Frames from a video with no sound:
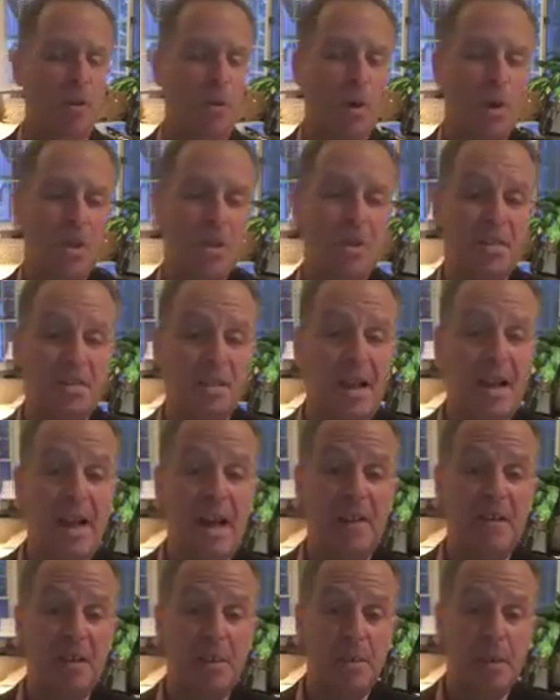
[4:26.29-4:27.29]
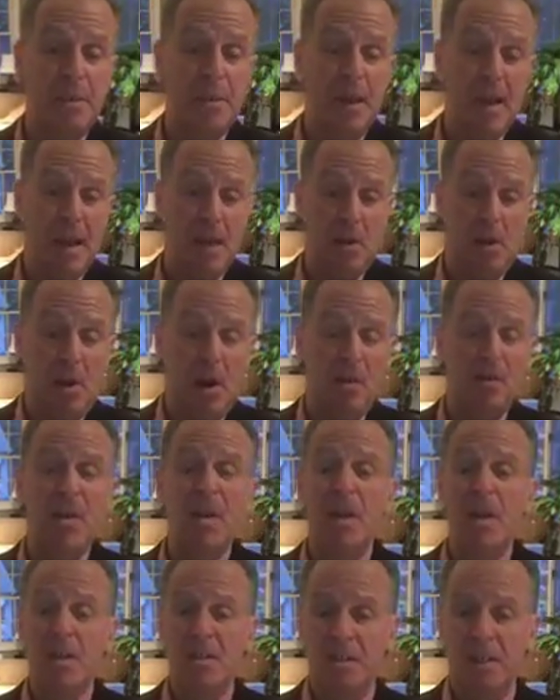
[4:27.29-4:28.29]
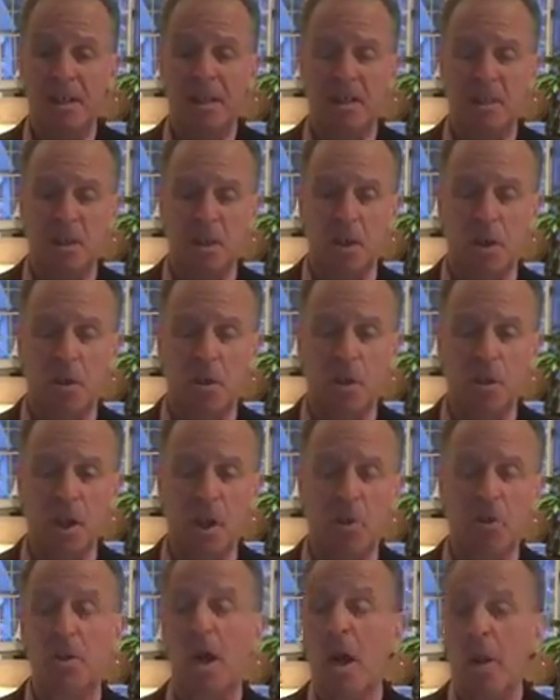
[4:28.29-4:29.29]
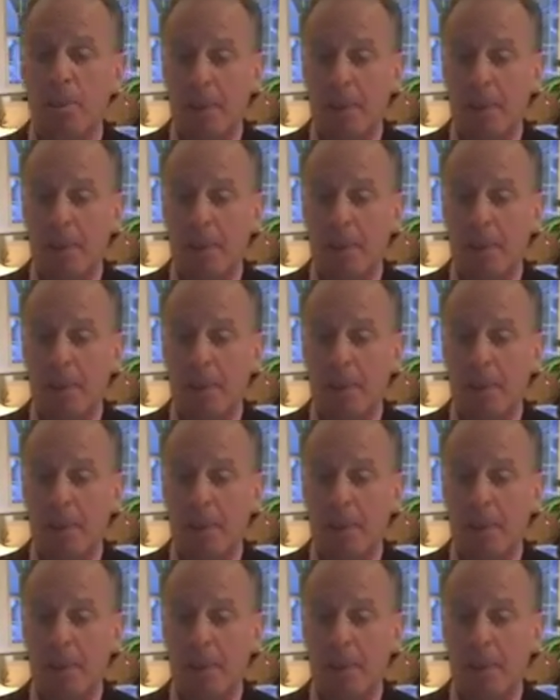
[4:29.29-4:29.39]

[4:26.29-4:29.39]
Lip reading: one does not have to be paid off to get the loan closed.